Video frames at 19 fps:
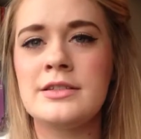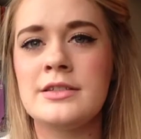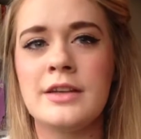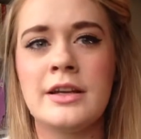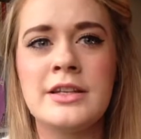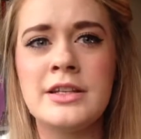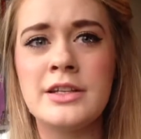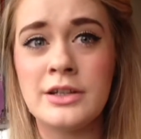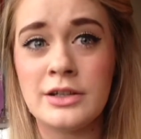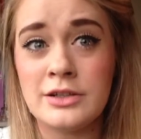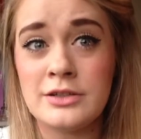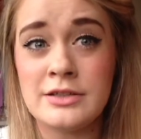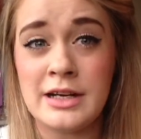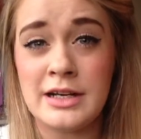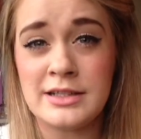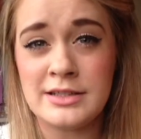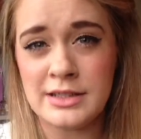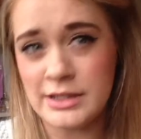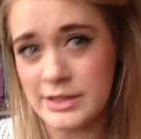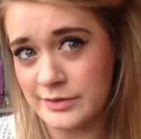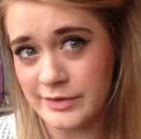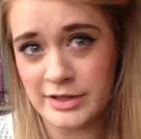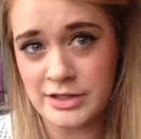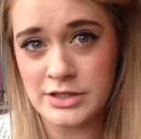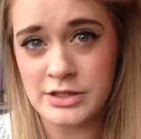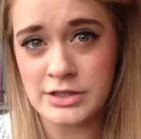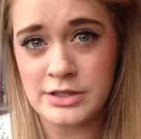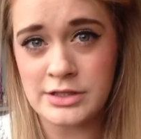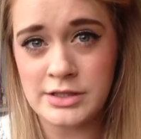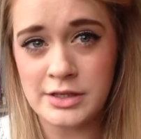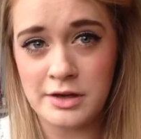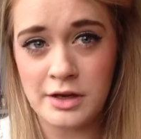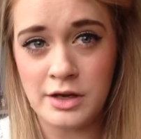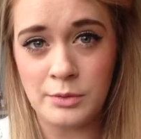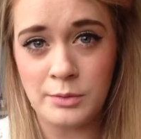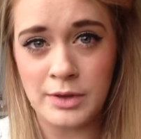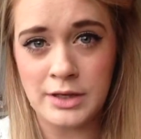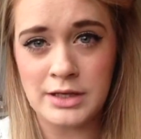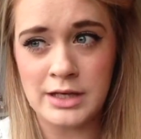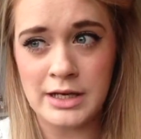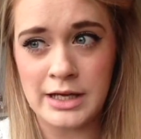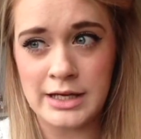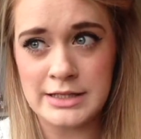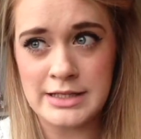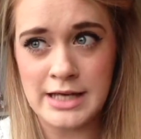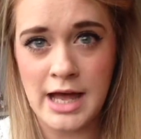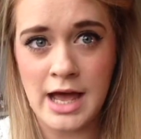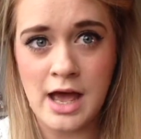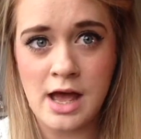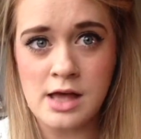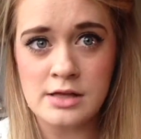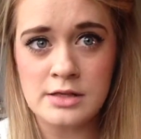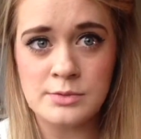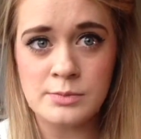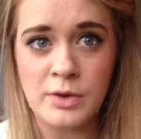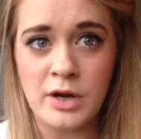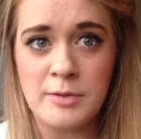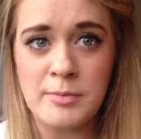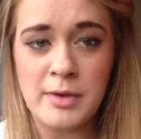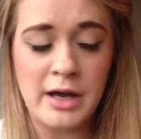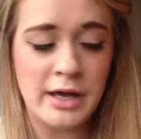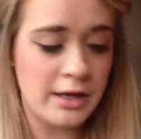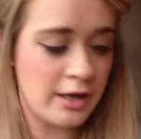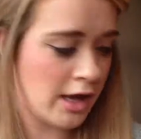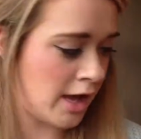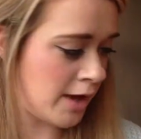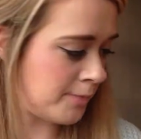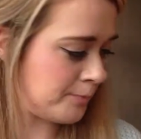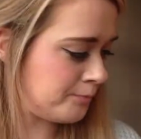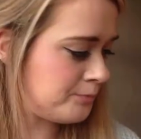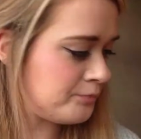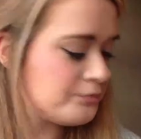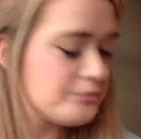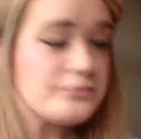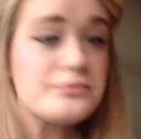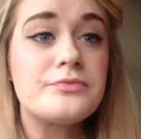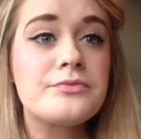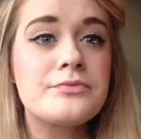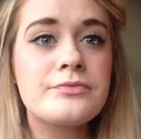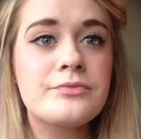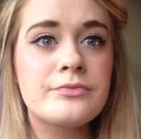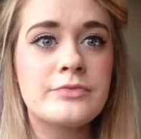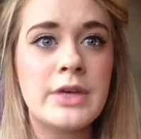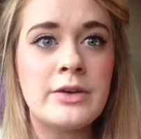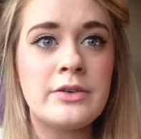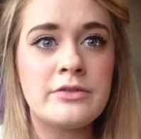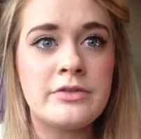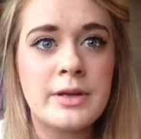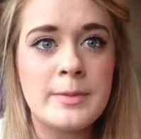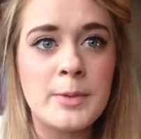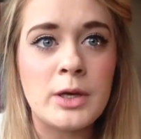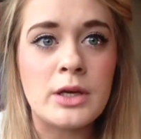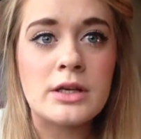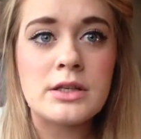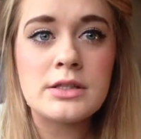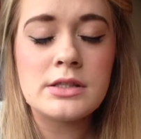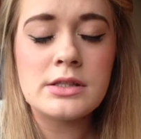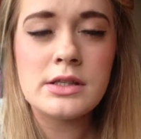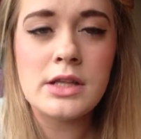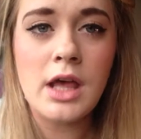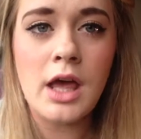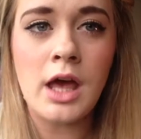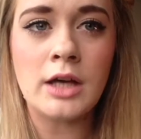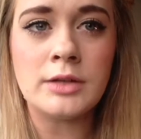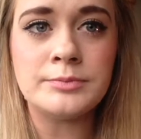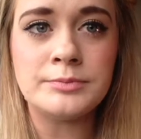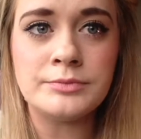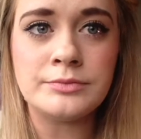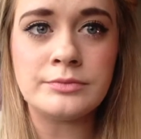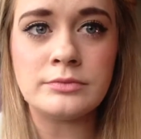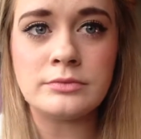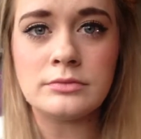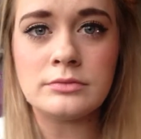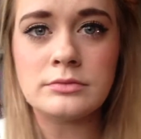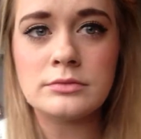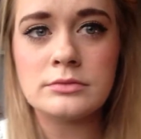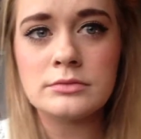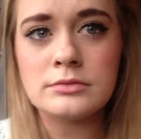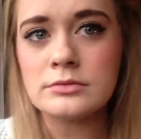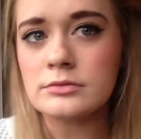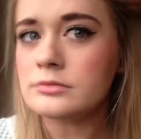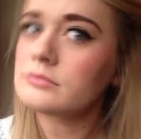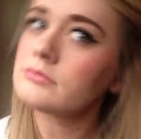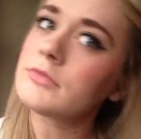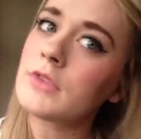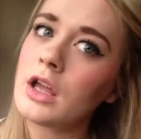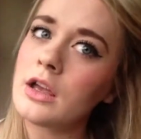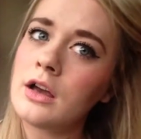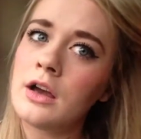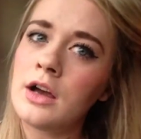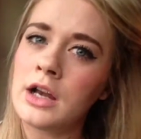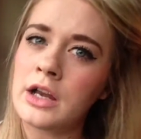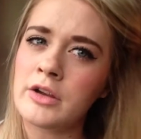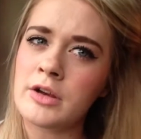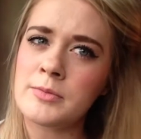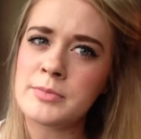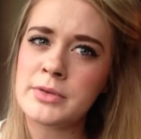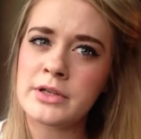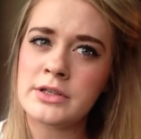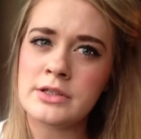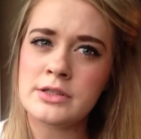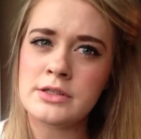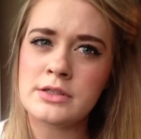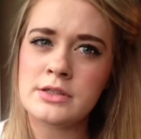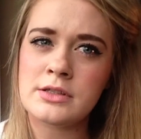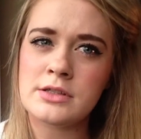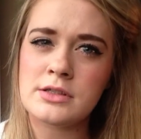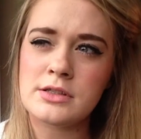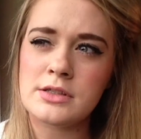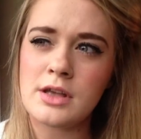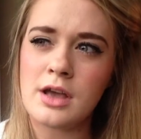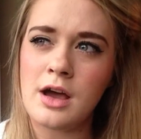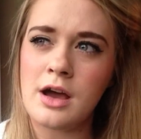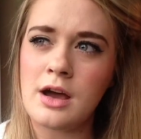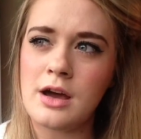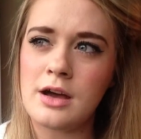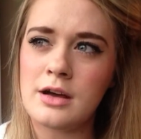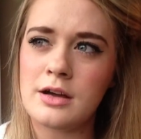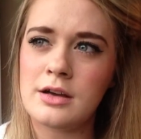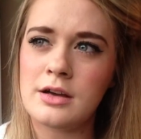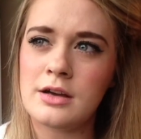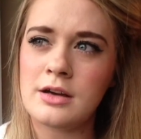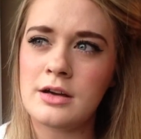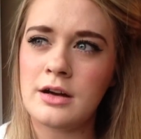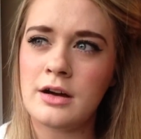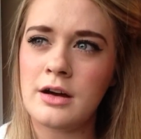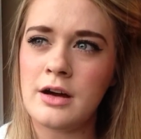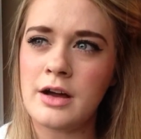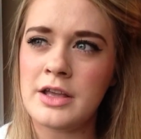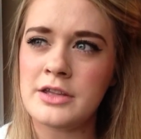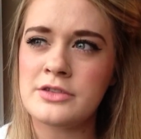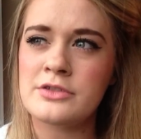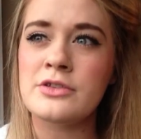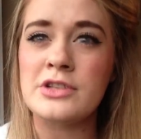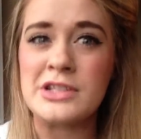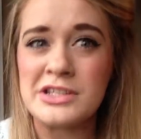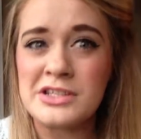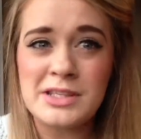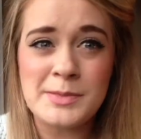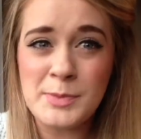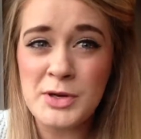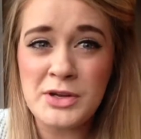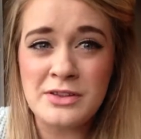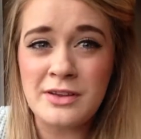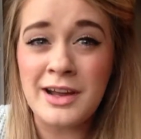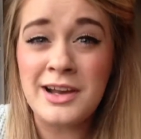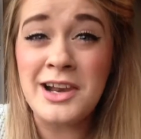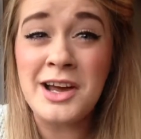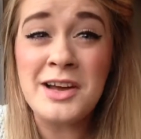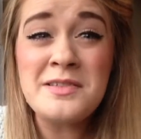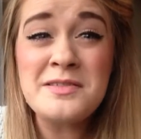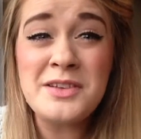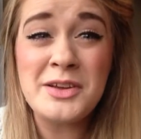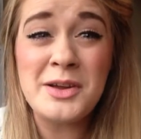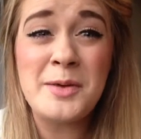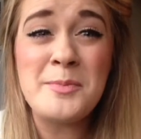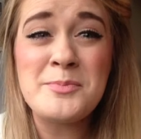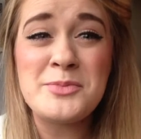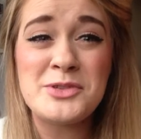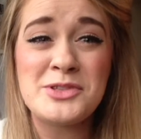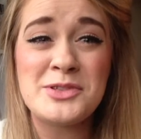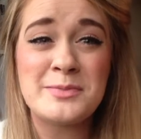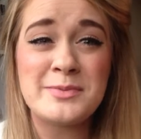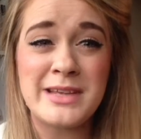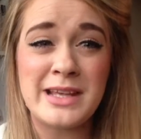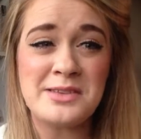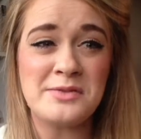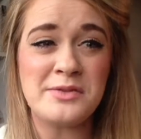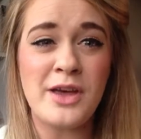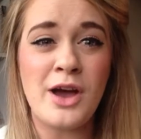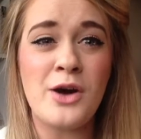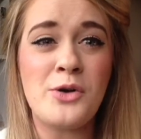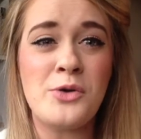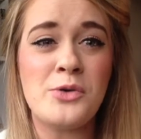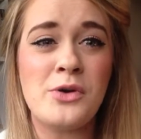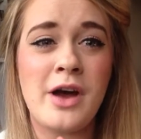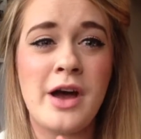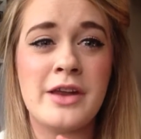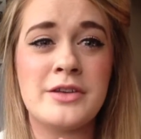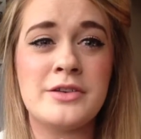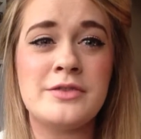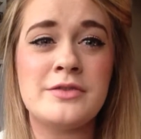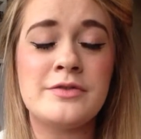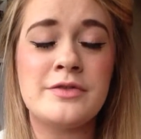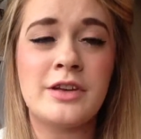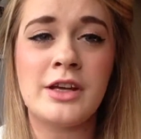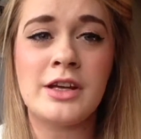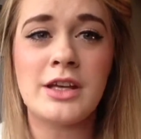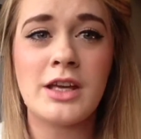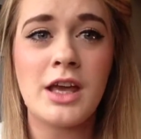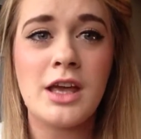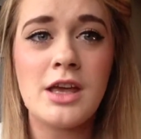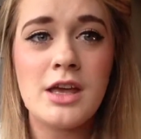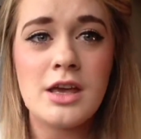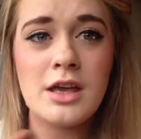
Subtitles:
include Alice's Adventures in Wonderland as one of my favourite free books earlier on, because it's not just the book that I love. Like, I'm just obsessed with the whole kind of, like,